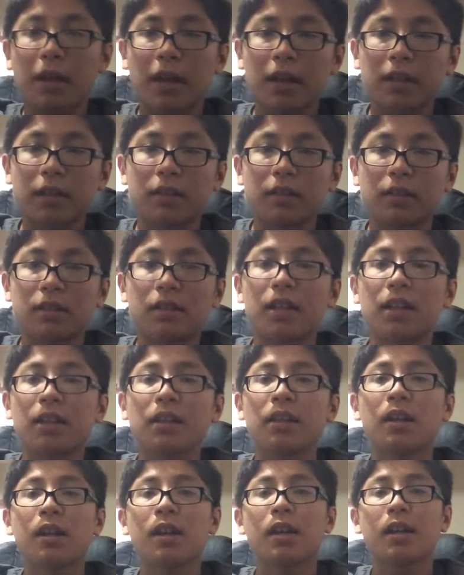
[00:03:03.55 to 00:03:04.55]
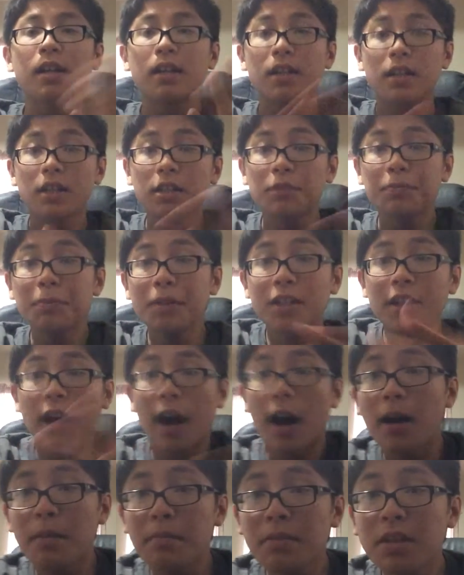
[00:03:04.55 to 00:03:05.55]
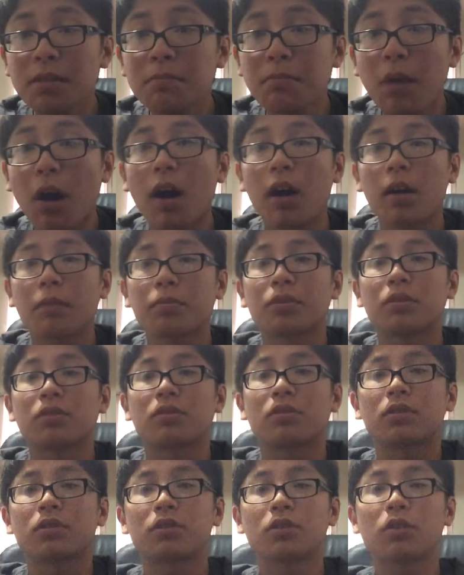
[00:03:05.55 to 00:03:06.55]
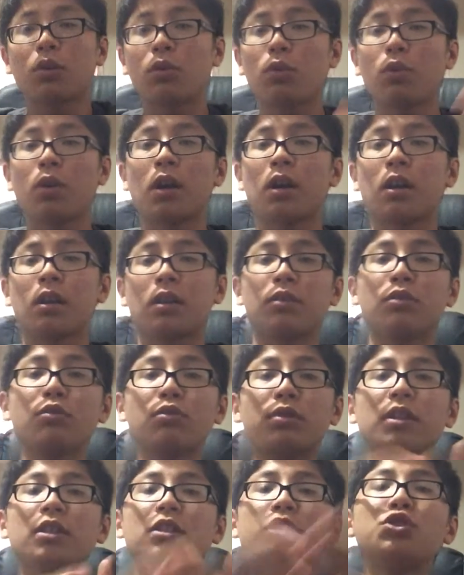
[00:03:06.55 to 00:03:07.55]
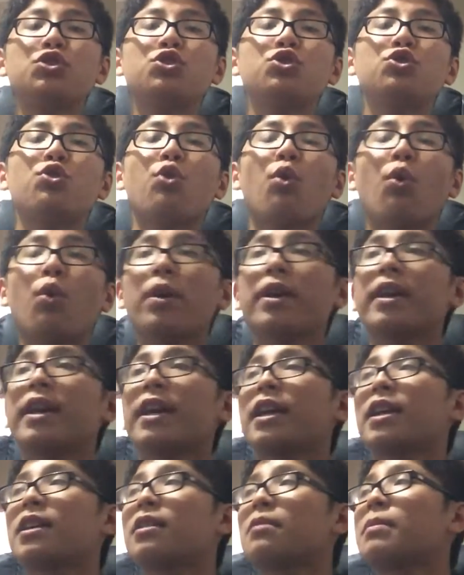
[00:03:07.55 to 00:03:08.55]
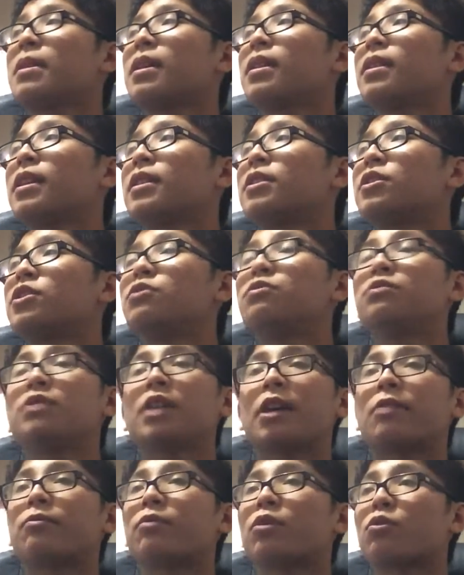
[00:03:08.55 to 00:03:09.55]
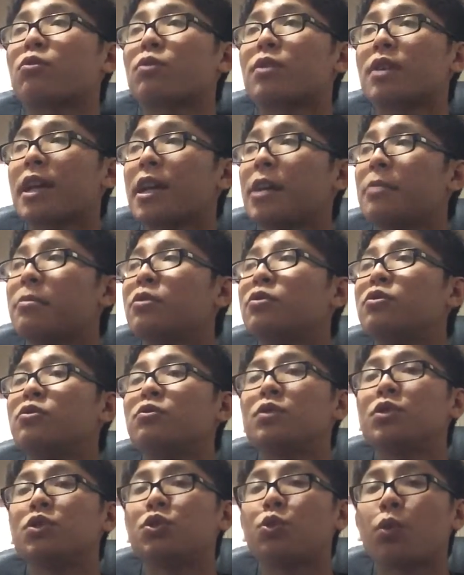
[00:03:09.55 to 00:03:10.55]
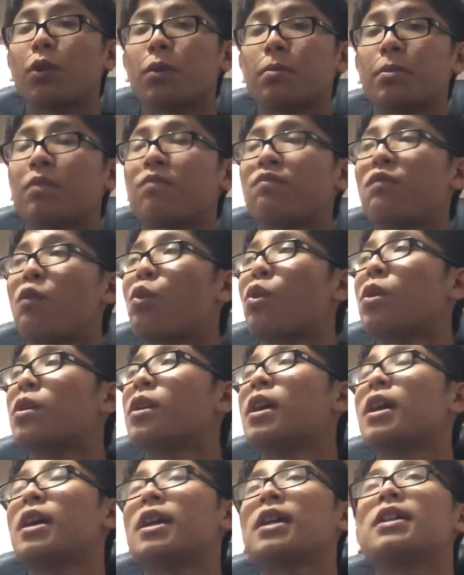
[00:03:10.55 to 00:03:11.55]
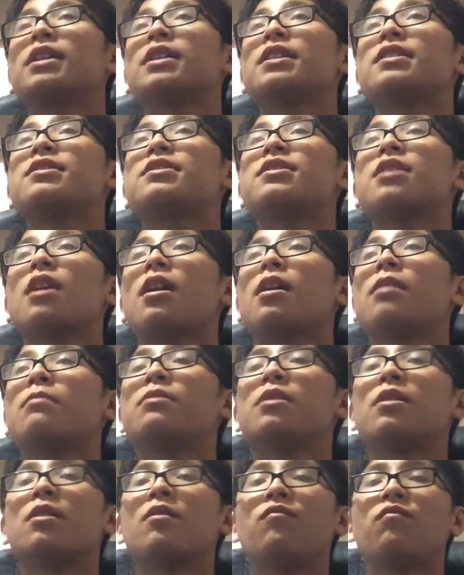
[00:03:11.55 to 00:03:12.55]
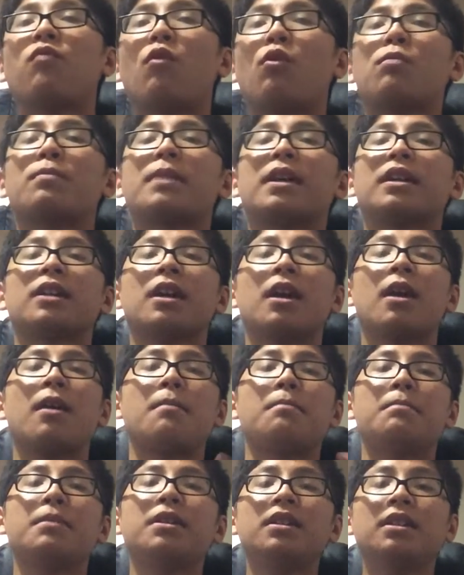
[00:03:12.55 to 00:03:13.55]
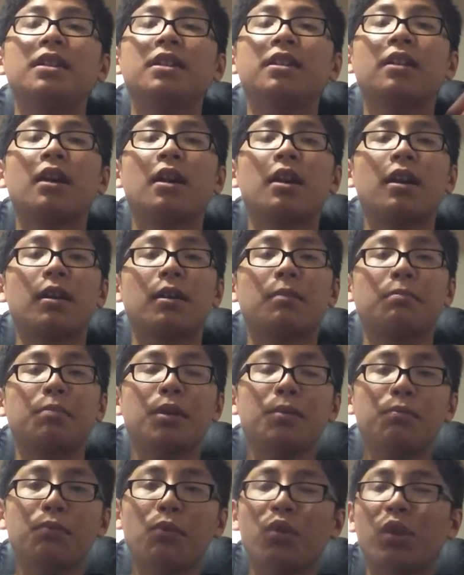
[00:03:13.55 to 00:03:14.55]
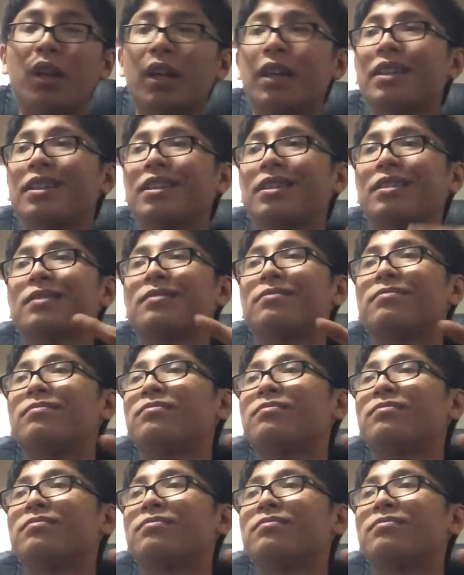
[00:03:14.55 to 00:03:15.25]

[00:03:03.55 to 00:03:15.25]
back in the day, is becoming popular. So you can enjoy anime that you never were able to enjoy before in dubbed format. Meaning people like